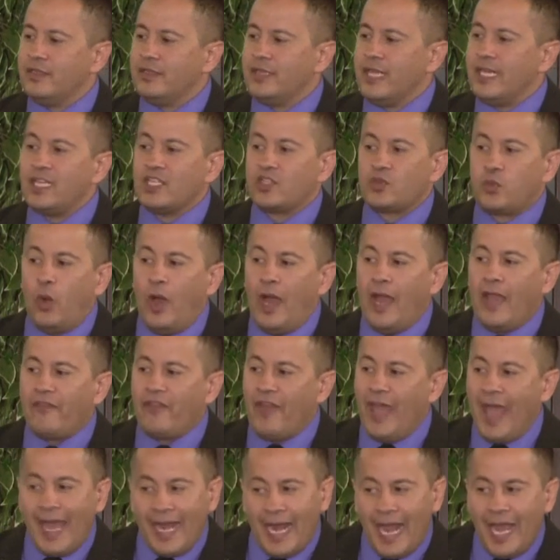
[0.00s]
that his
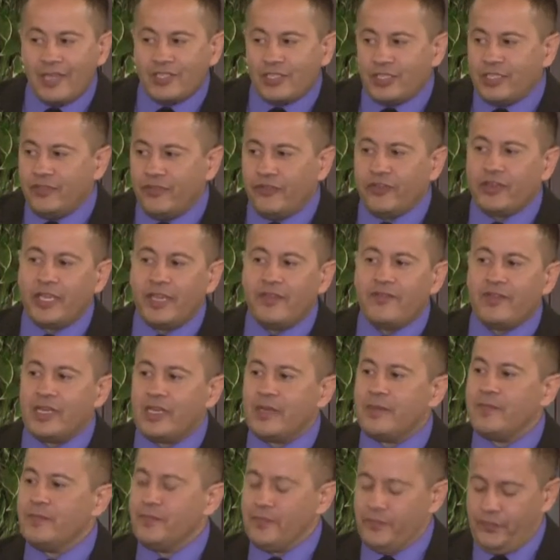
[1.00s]
wife had actually forgiven
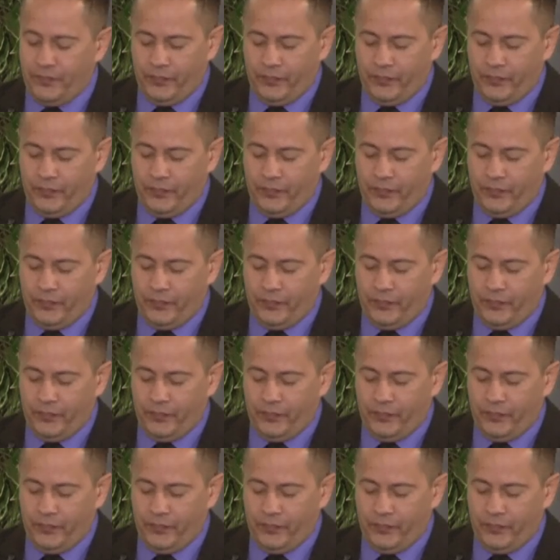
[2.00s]
him.